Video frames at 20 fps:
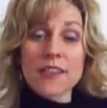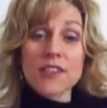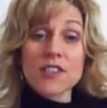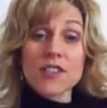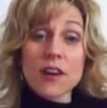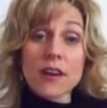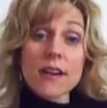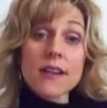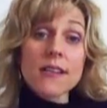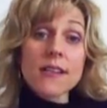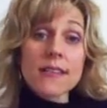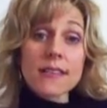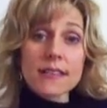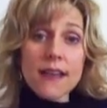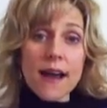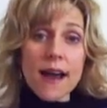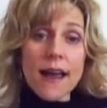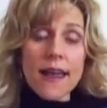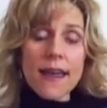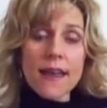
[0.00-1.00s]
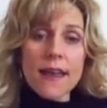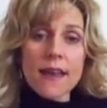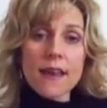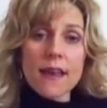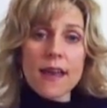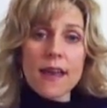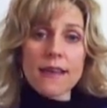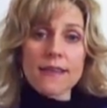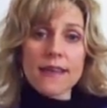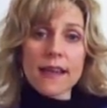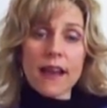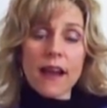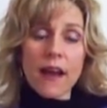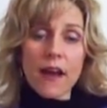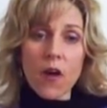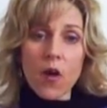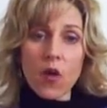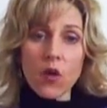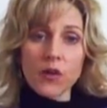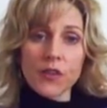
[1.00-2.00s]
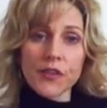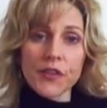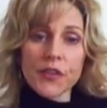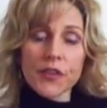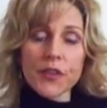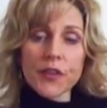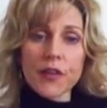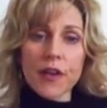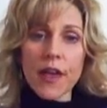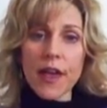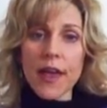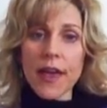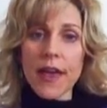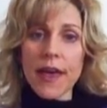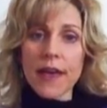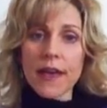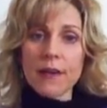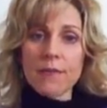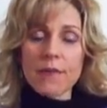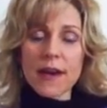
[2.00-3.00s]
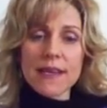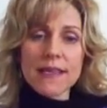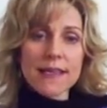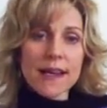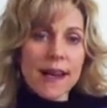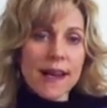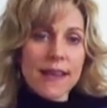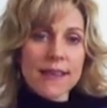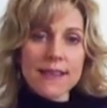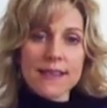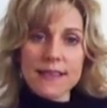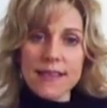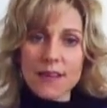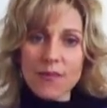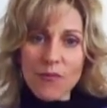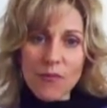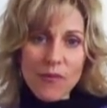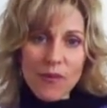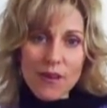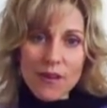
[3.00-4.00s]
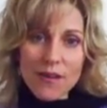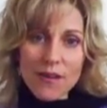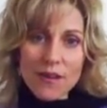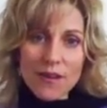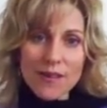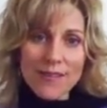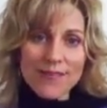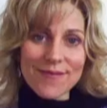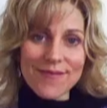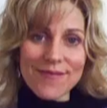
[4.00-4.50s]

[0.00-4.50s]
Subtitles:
started to diet as I got older, and my diets didn't work.